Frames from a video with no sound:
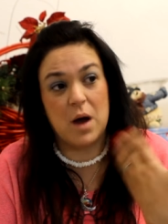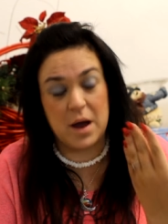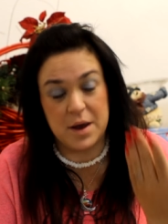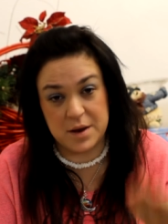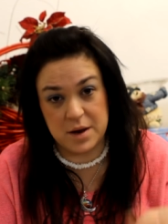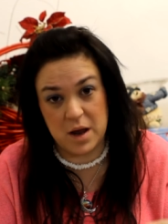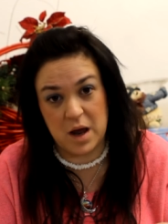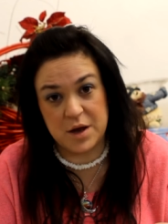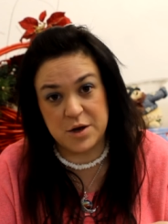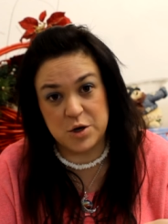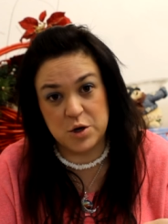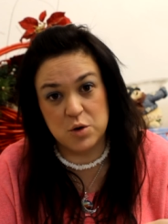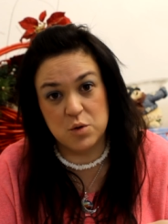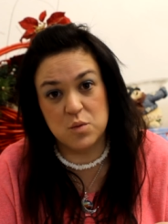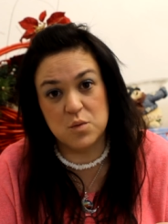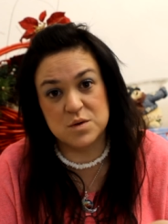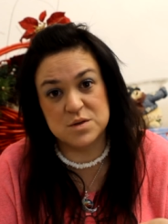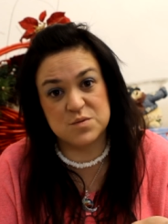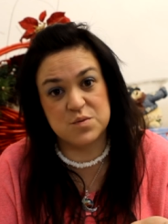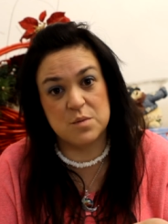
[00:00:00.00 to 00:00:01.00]
I, I knew
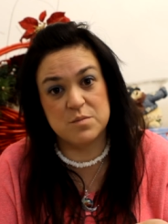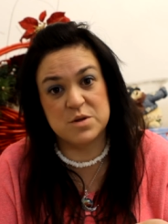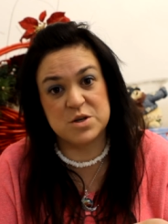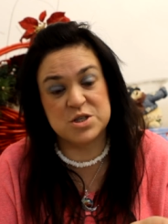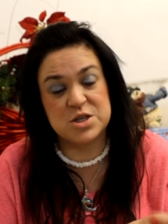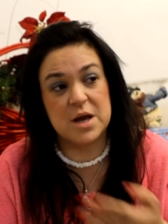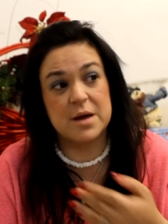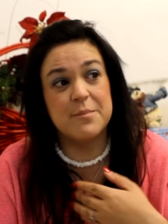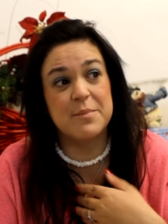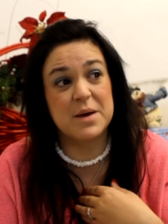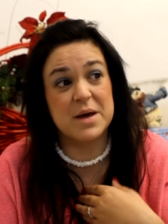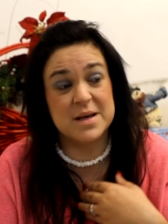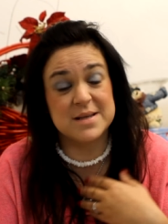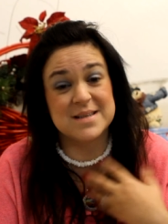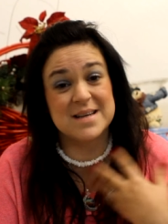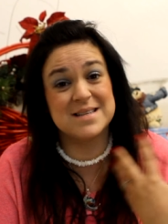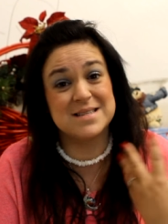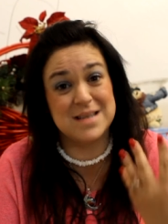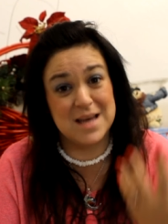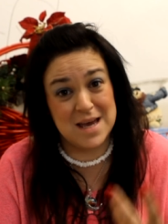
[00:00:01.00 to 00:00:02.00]
it was from the shake because
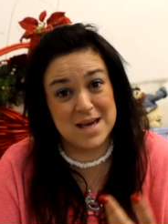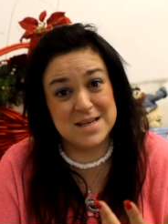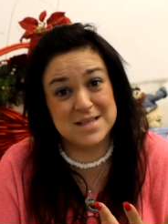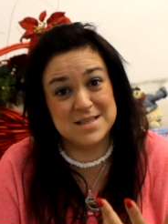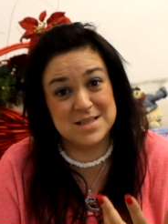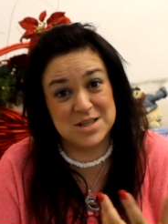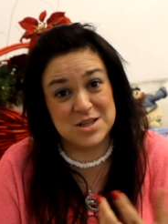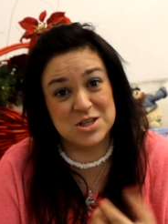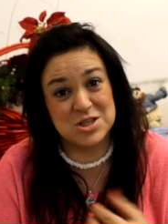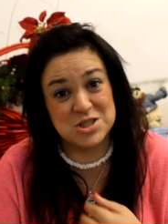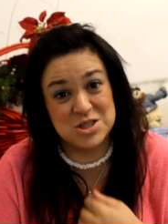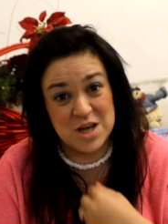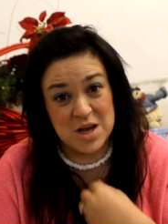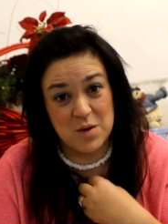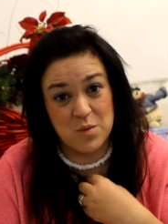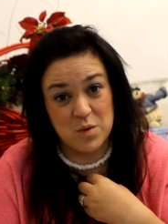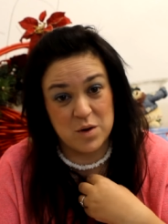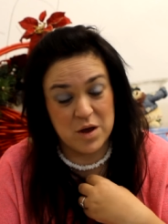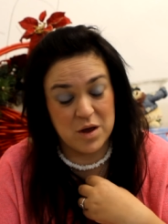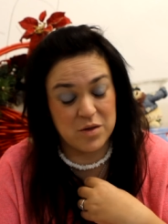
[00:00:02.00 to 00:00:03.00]
I tasted the
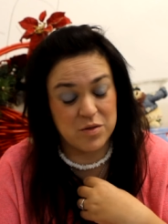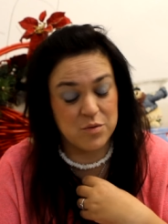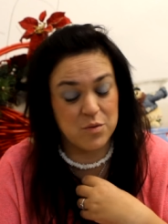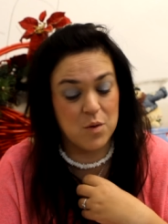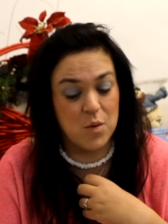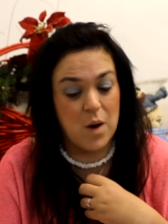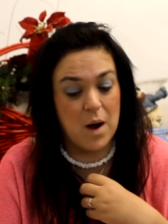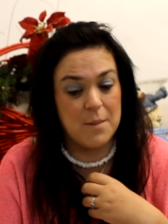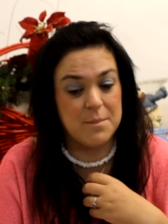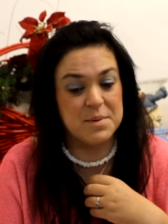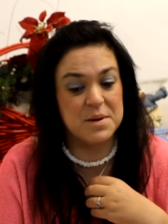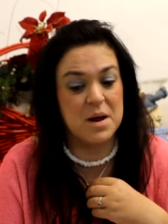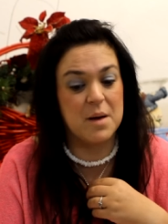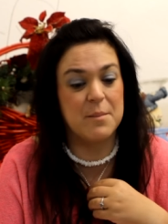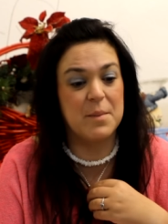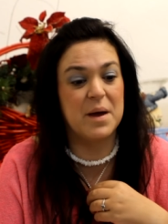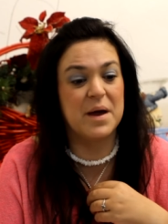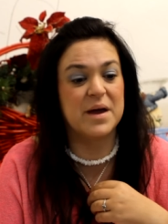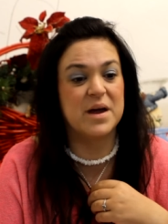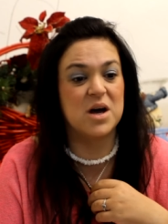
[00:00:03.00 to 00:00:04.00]
shake when I threw up and
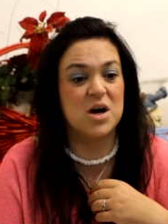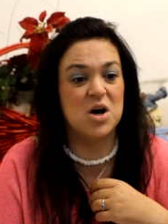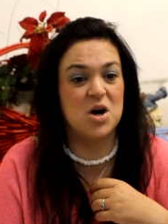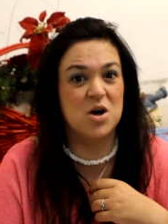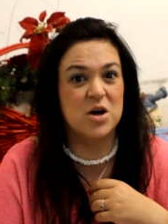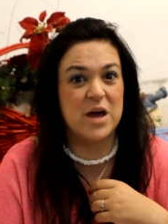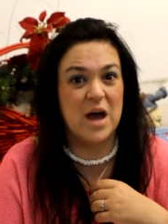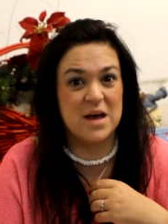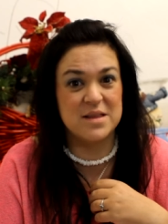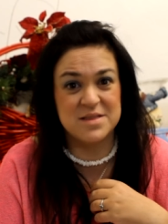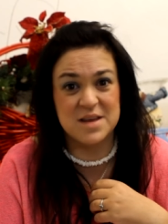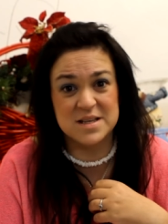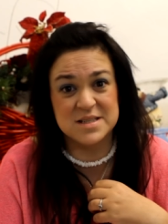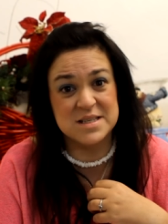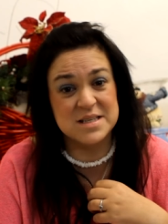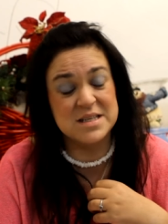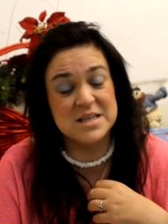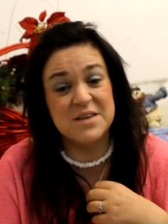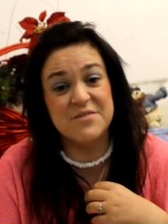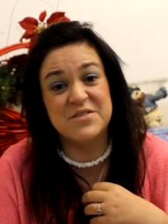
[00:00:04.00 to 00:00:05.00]
I'm like, oh yeah, that
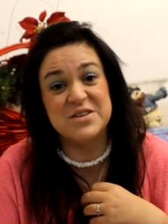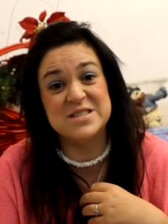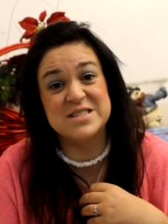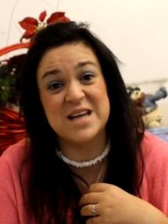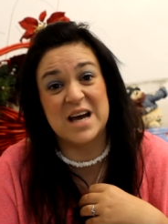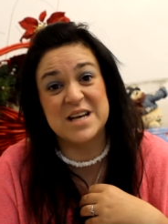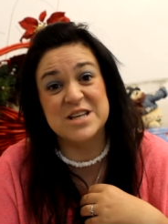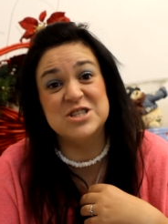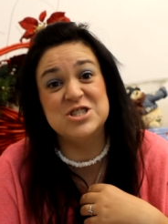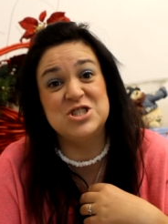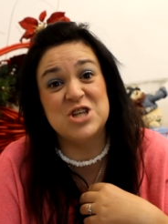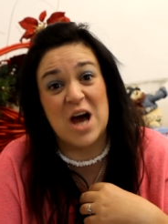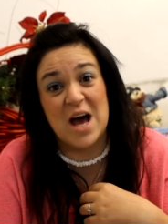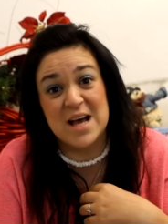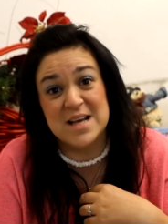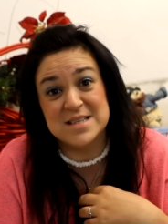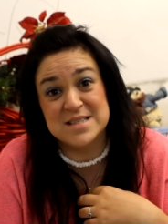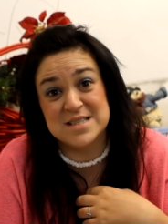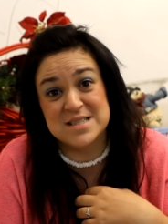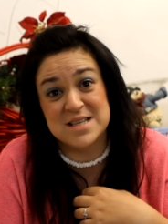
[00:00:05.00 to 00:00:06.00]
didn't even
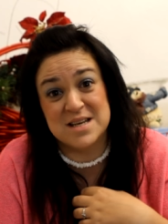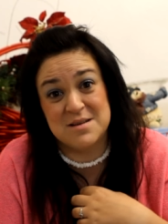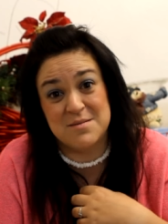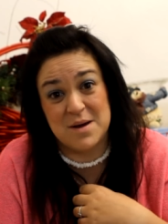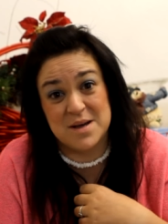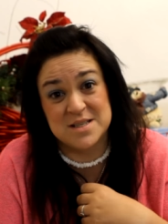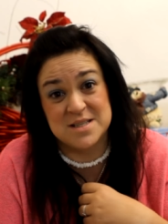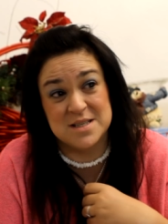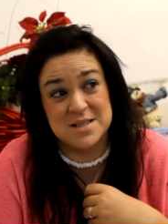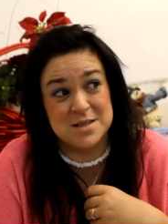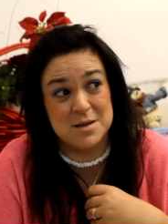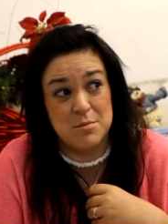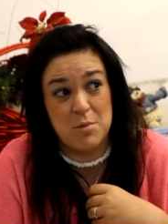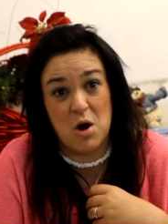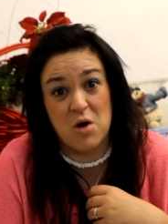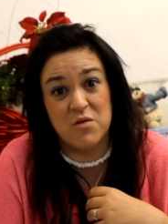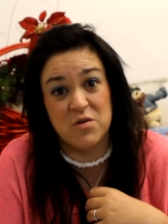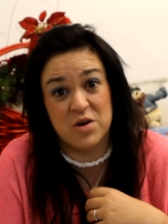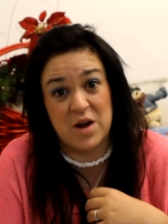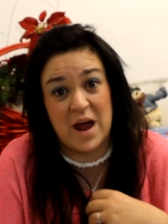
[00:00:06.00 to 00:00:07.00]
digest in my system
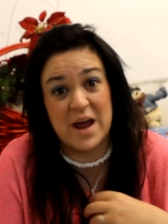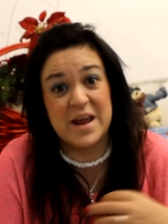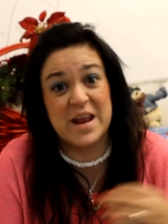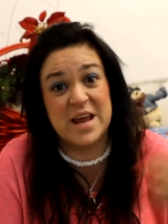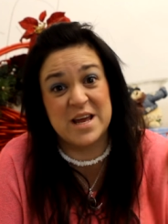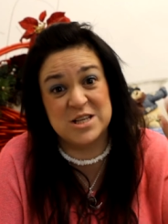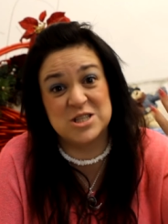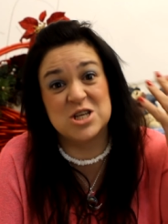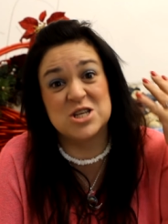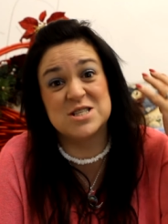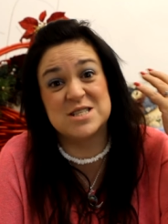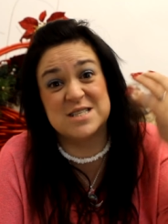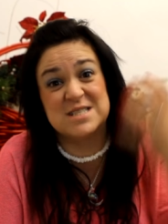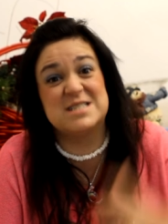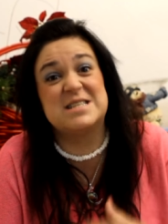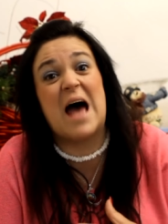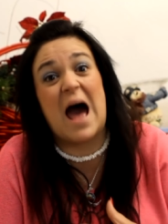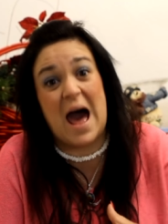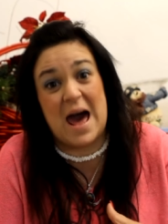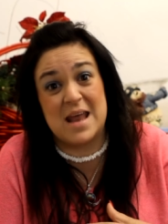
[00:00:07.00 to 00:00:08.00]
overnight. It just
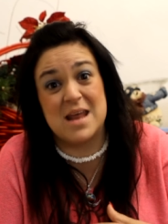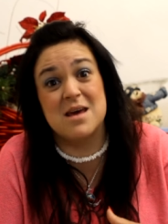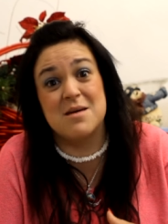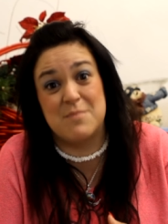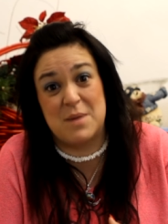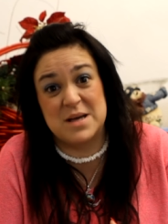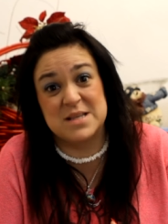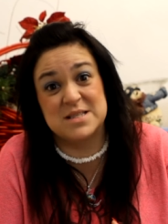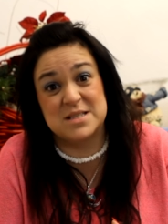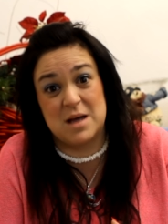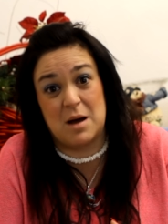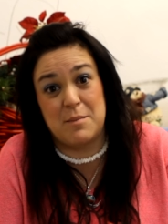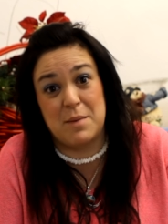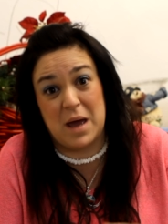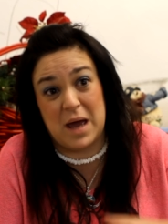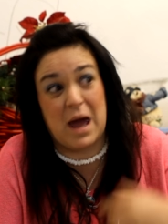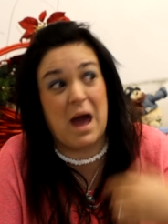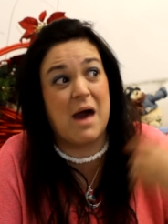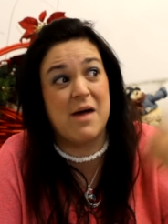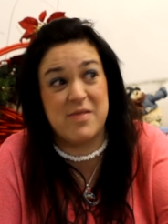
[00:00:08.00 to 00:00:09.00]
sat in my
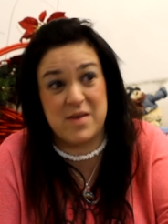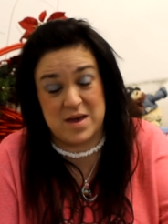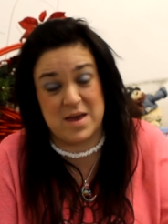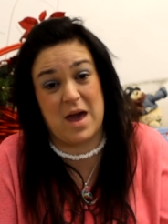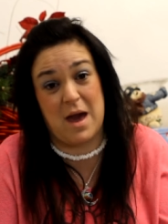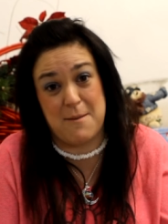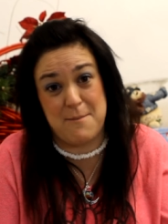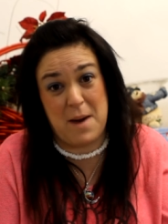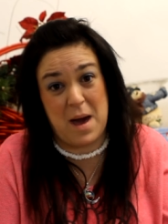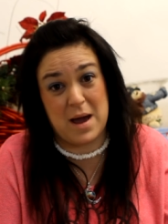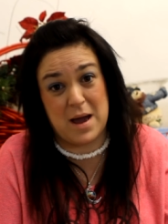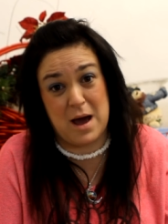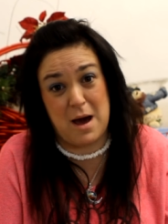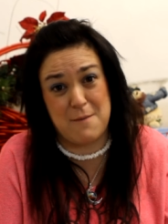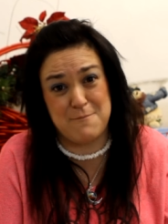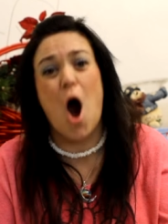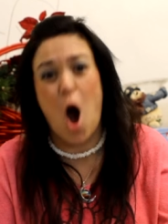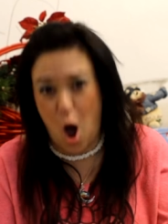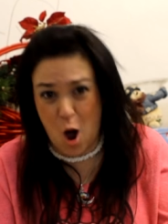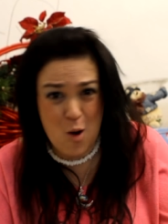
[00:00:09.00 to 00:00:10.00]
stomach and then came back
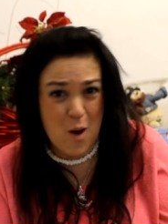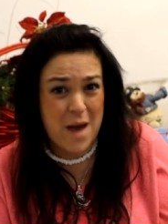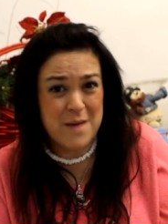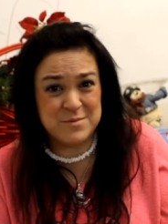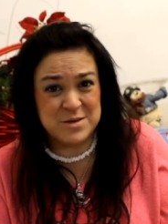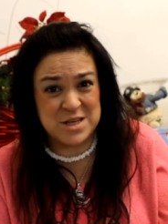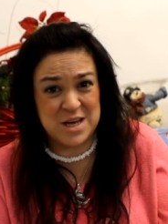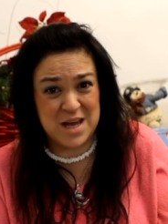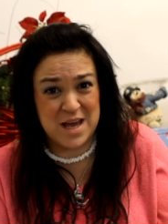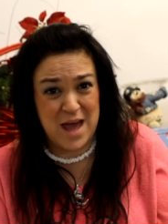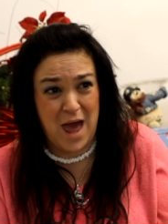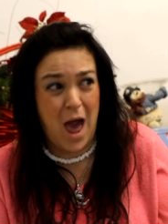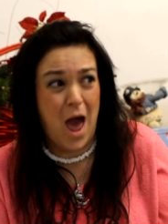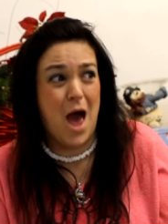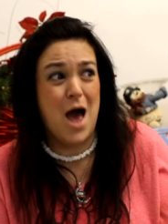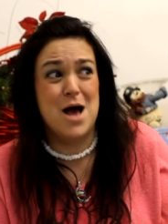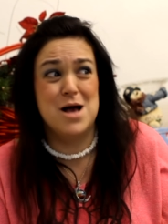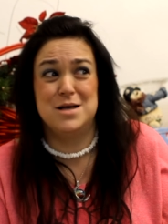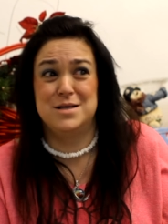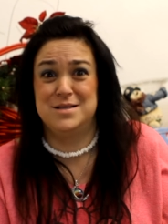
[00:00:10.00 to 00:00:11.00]
up. OMG,
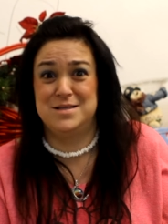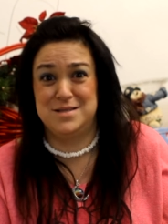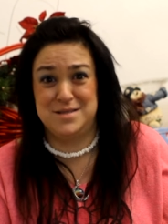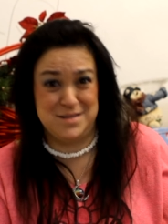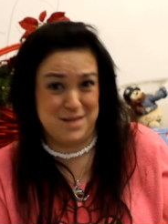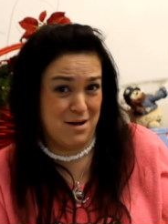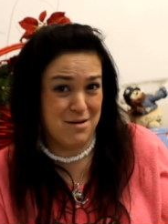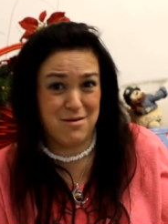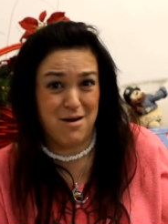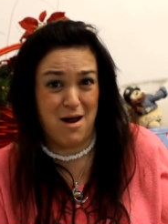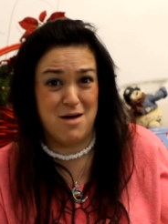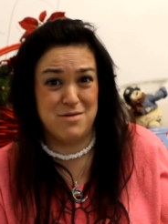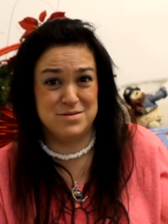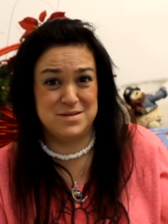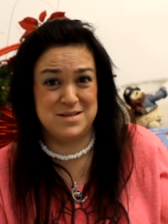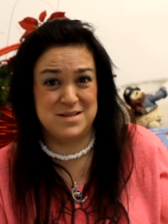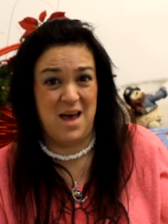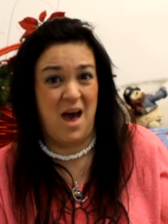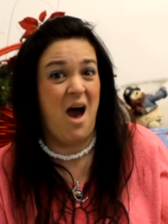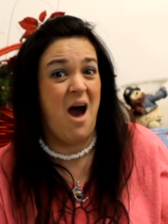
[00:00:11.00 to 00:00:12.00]
so
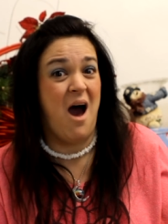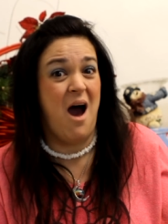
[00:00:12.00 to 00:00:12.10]
gross.